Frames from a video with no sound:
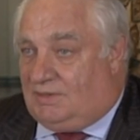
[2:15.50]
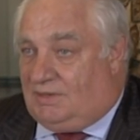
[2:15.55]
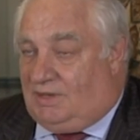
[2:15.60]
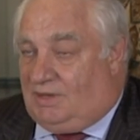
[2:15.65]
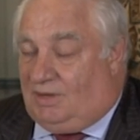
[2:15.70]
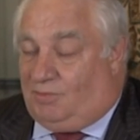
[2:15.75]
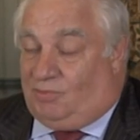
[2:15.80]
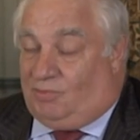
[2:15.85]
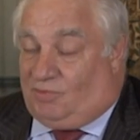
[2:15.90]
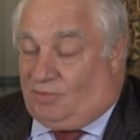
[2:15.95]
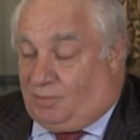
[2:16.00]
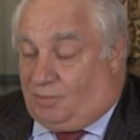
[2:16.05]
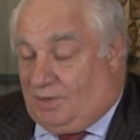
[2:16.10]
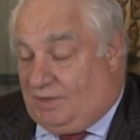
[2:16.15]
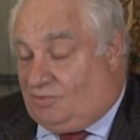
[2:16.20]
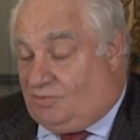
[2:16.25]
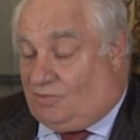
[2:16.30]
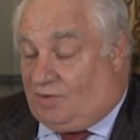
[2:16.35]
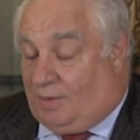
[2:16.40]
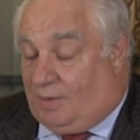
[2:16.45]
It was a
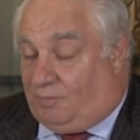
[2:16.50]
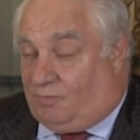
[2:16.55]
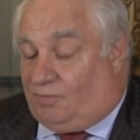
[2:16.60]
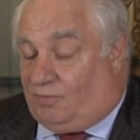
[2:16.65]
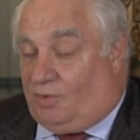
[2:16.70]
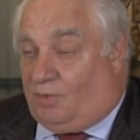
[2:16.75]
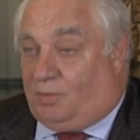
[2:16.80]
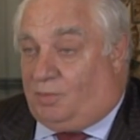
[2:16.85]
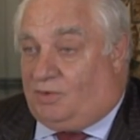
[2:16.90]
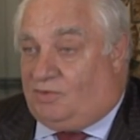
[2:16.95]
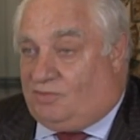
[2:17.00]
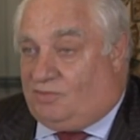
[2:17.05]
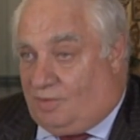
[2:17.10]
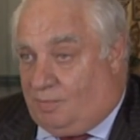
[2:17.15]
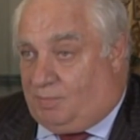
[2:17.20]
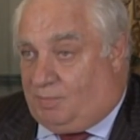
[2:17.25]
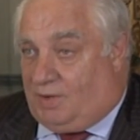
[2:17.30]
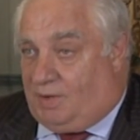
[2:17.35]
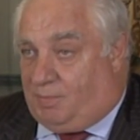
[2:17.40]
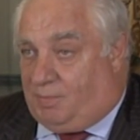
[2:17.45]
great step forward
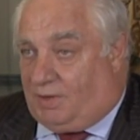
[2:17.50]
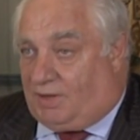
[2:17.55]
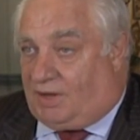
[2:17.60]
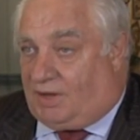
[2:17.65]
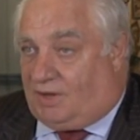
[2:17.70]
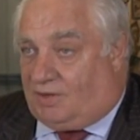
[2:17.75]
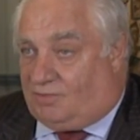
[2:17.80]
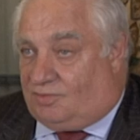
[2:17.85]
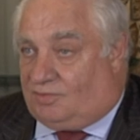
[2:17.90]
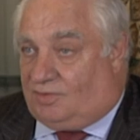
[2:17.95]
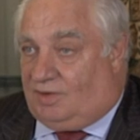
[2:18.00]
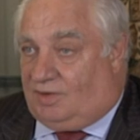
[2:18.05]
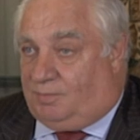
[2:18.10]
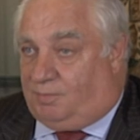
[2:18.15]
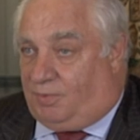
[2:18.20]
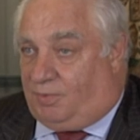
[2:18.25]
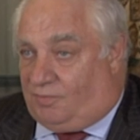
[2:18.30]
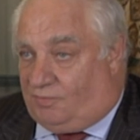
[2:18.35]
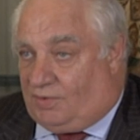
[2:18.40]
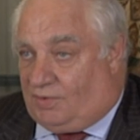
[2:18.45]
simply because
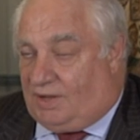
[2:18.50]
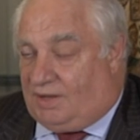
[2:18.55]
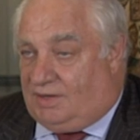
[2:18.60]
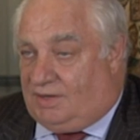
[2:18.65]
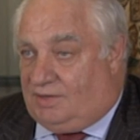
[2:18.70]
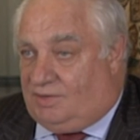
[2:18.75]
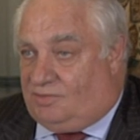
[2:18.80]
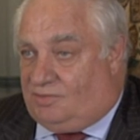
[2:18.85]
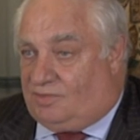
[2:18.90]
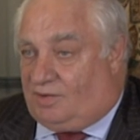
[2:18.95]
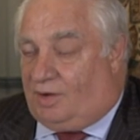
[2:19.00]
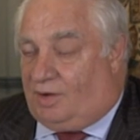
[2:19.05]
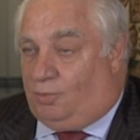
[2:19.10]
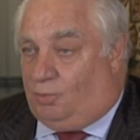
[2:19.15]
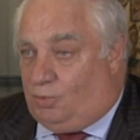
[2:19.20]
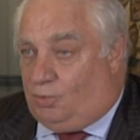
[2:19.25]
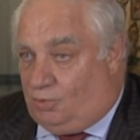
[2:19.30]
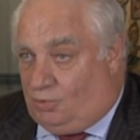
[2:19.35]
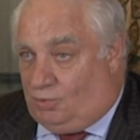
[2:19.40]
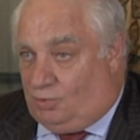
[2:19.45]
it provides a
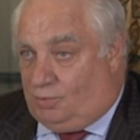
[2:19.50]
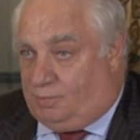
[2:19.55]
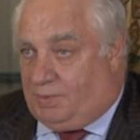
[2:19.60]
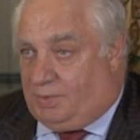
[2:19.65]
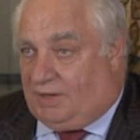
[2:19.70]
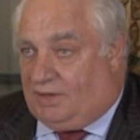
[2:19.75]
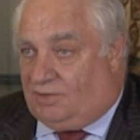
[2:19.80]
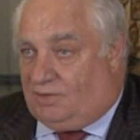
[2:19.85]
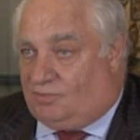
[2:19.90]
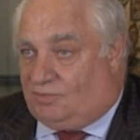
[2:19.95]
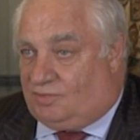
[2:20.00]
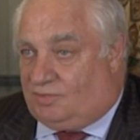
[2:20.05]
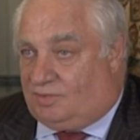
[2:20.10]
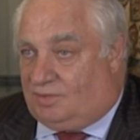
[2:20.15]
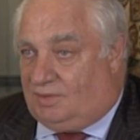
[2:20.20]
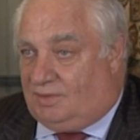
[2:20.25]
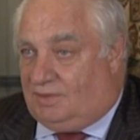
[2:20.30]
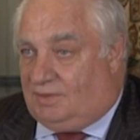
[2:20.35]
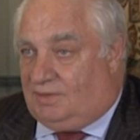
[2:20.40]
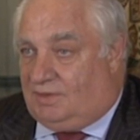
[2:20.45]
rule-based
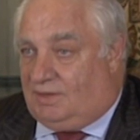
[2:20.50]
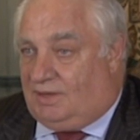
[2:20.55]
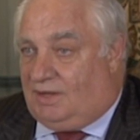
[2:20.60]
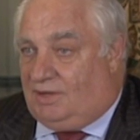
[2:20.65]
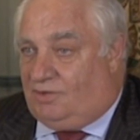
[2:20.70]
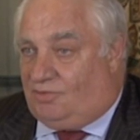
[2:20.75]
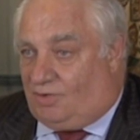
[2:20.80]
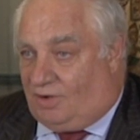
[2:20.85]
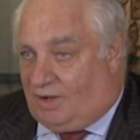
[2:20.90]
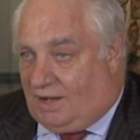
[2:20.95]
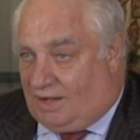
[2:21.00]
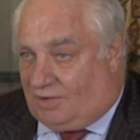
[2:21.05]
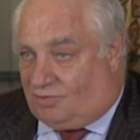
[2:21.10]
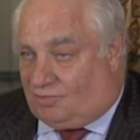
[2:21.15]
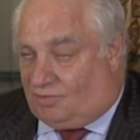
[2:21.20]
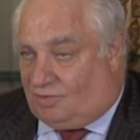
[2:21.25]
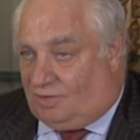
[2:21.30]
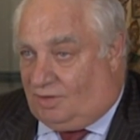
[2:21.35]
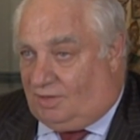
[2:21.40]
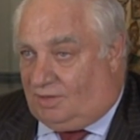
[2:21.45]

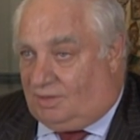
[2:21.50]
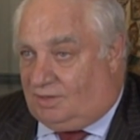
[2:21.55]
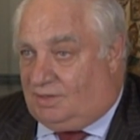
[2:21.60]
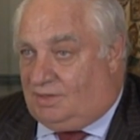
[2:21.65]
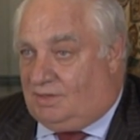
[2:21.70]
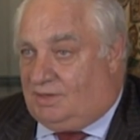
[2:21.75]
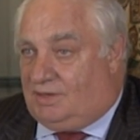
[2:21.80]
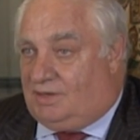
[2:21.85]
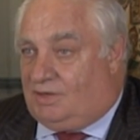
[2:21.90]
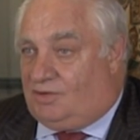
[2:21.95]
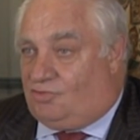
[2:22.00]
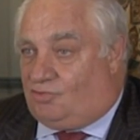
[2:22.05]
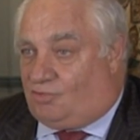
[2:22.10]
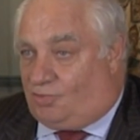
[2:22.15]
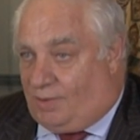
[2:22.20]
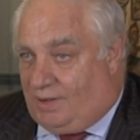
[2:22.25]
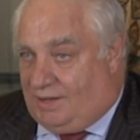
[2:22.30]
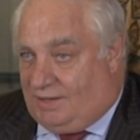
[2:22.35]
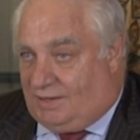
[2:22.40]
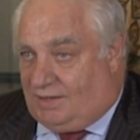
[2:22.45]
international
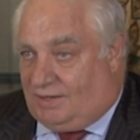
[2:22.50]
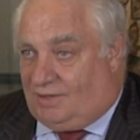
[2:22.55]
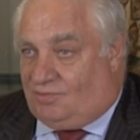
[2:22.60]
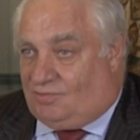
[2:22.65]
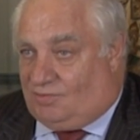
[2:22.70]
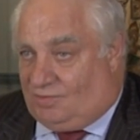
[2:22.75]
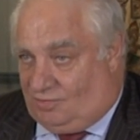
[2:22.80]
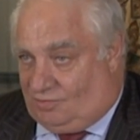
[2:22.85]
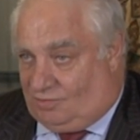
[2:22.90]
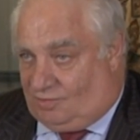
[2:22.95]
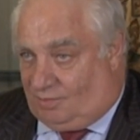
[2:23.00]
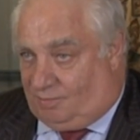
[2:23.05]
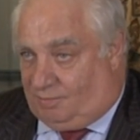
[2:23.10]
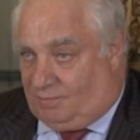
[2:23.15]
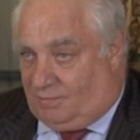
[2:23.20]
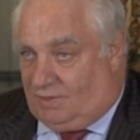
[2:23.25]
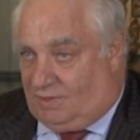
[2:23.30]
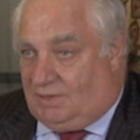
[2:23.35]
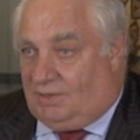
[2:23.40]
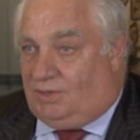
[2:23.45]
trading system,
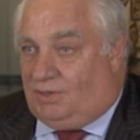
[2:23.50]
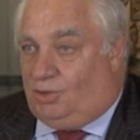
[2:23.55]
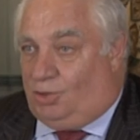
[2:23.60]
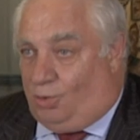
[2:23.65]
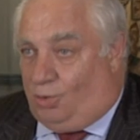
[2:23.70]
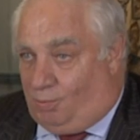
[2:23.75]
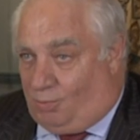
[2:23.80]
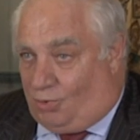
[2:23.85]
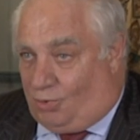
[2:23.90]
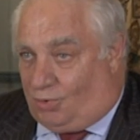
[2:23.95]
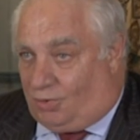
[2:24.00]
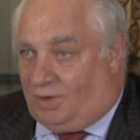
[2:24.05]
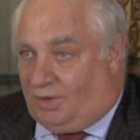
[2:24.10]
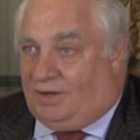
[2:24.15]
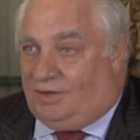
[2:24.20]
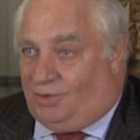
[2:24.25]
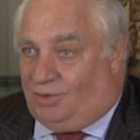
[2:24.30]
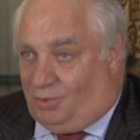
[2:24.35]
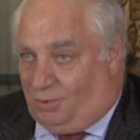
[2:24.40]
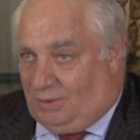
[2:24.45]
no more
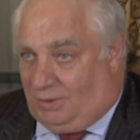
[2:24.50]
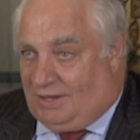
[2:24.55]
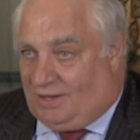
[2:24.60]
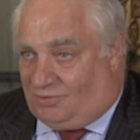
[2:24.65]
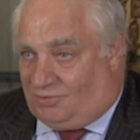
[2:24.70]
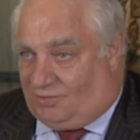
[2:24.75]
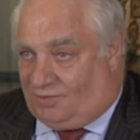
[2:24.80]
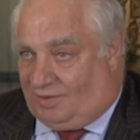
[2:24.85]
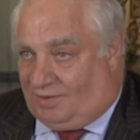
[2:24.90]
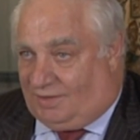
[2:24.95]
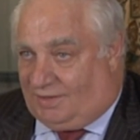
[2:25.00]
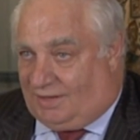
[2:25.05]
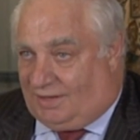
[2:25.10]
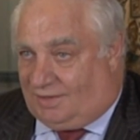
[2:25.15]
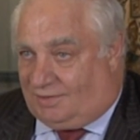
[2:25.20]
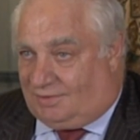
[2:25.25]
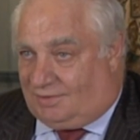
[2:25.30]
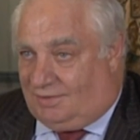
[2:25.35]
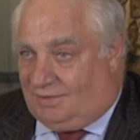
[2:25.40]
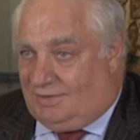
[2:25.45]
and no less than
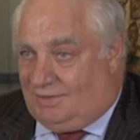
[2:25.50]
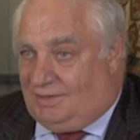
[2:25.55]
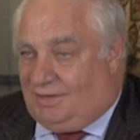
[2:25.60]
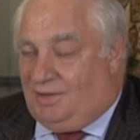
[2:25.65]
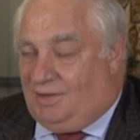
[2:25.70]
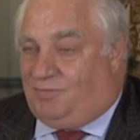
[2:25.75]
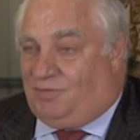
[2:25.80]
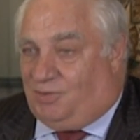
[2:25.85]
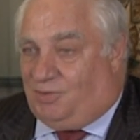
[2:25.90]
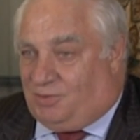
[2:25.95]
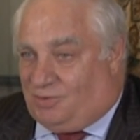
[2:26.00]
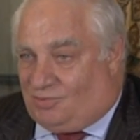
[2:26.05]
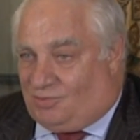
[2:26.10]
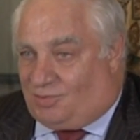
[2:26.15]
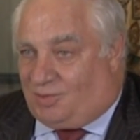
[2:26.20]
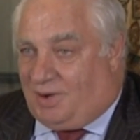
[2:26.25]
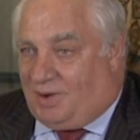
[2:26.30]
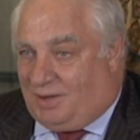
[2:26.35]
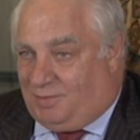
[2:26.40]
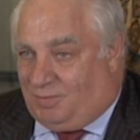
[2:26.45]
that. If you
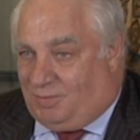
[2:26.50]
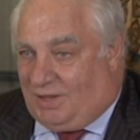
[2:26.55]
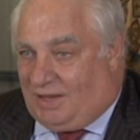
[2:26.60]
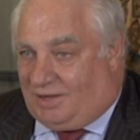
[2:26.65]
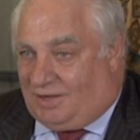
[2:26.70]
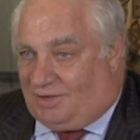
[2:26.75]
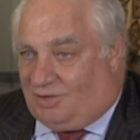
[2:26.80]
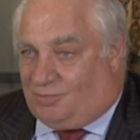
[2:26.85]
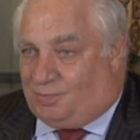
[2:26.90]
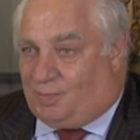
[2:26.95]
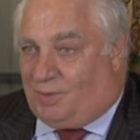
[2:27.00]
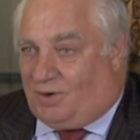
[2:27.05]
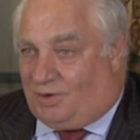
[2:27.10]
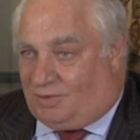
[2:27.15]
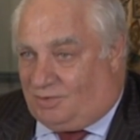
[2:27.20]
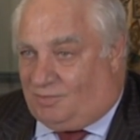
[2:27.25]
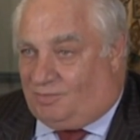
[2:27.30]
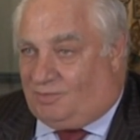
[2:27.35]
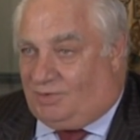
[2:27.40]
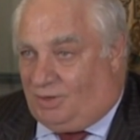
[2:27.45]
describe that as
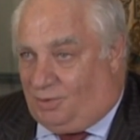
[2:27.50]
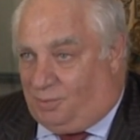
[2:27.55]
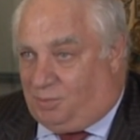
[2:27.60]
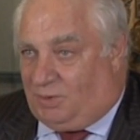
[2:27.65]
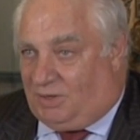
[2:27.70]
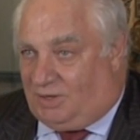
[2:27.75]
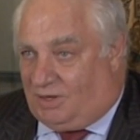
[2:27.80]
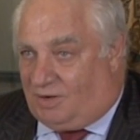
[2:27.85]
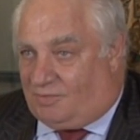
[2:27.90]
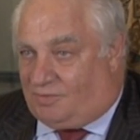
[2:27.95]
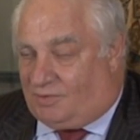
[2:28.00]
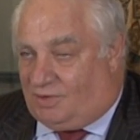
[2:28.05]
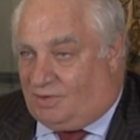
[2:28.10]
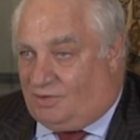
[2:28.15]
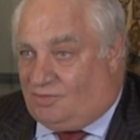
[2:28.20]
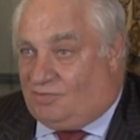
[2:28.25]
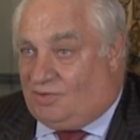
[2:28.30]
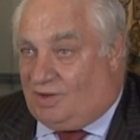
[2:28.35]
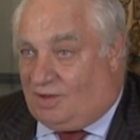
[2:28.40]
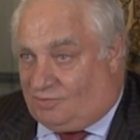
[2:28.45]
part of global
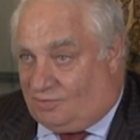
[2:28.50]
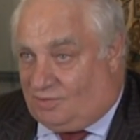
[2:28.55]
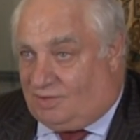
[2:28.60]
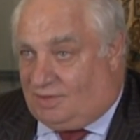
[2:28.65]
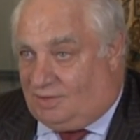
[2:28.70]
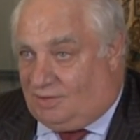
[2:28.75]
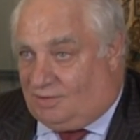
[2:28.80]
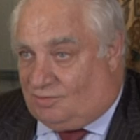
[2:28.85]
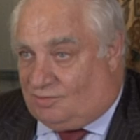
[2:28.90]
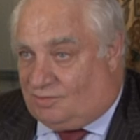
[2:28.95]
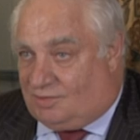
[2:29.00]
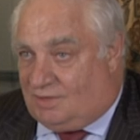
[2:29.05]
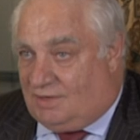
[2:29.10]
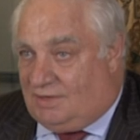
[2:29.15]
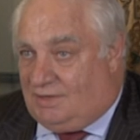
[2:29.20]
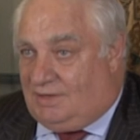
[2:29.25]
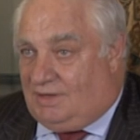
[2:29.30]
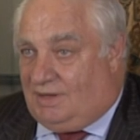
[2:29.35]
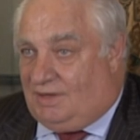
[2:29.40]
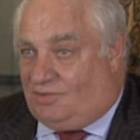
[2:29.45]
governance, yes, it is.
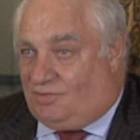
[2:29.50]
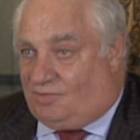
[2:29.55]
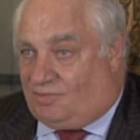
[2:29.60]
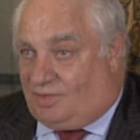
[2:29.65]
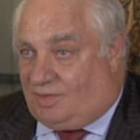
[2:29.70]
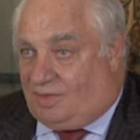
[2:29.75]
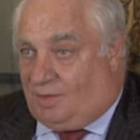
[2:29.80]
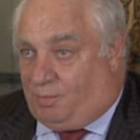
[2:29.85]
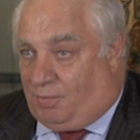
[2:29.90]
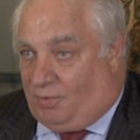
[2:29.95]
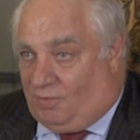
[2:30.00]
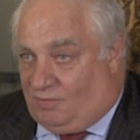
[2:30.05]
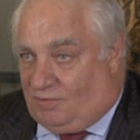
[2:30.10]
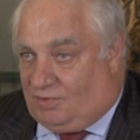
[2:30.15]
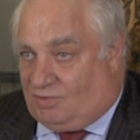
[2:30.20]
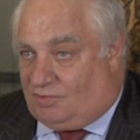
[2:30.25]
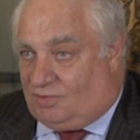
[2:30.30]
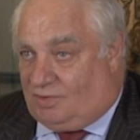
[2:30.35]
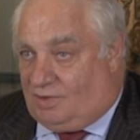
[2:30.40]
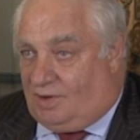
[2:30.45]
It's the
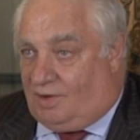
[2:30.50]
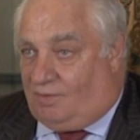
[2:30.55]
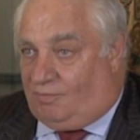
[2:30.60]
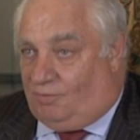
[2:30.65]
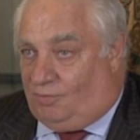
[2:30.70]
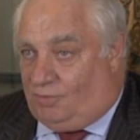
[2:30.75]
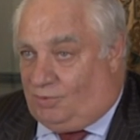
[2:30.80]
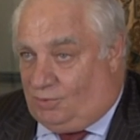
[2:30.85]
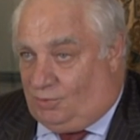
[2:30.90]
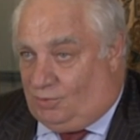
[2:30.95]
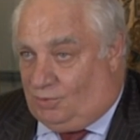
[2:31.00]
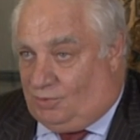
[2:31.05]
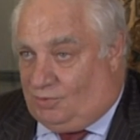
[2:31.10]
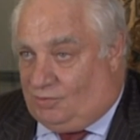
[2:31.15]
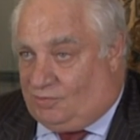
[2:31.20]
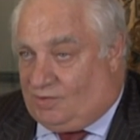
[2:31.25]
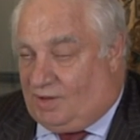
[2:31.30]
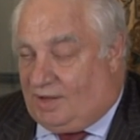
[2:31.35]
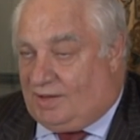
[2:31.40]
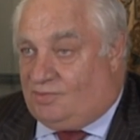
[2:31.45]
provision of
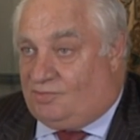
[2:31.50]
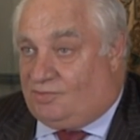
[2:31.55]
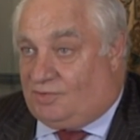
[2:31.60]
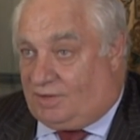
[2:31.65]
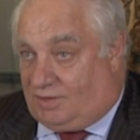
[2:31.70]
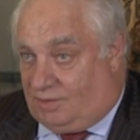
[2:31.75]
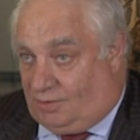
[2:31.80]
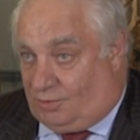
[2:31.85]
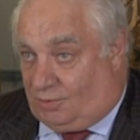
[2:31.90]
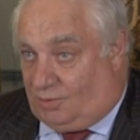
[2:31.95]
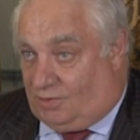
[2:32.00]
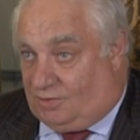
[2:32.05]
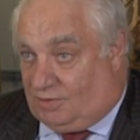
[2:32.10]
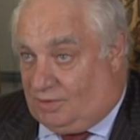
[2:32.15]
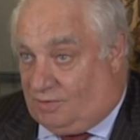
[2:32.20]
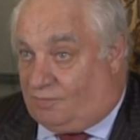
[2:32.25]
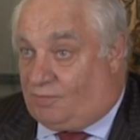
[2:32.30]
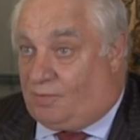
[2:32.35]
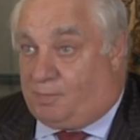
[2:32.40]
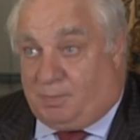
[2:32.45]
rules and
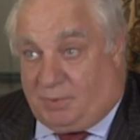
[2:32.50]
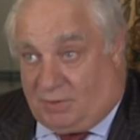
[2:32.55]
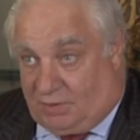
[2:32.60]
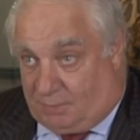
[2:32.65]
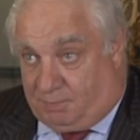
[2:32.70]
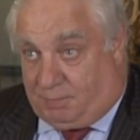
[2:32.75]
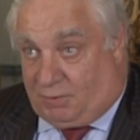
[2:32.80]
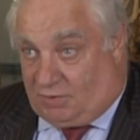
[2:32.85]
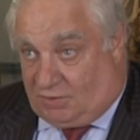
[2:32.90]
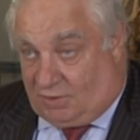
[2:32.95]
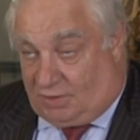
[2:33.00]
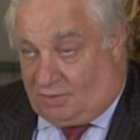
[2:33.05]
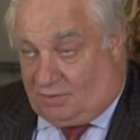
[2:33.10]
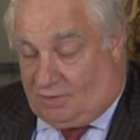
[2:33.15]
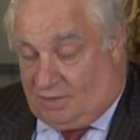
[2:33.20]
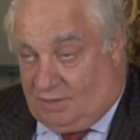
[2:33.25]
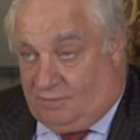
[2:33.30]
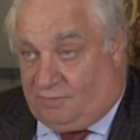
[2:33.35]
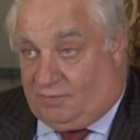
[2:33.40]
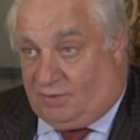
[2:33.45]
security, for
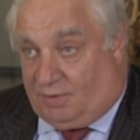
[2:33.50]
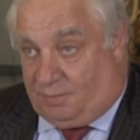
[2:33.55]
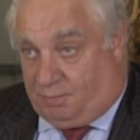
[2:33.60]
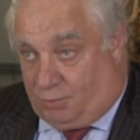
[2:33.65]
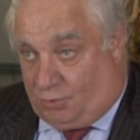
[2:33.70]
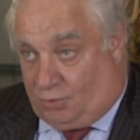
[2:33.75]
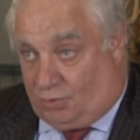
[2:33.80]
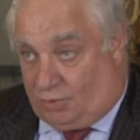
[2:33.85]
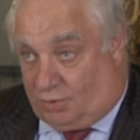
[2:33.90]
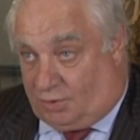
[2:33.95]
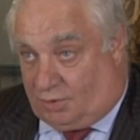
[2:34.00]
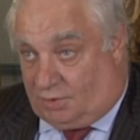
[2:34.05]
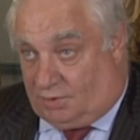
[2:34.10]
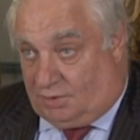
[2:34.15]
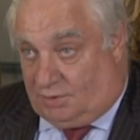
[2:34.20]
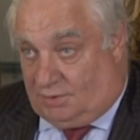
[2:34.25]
particularly for the poor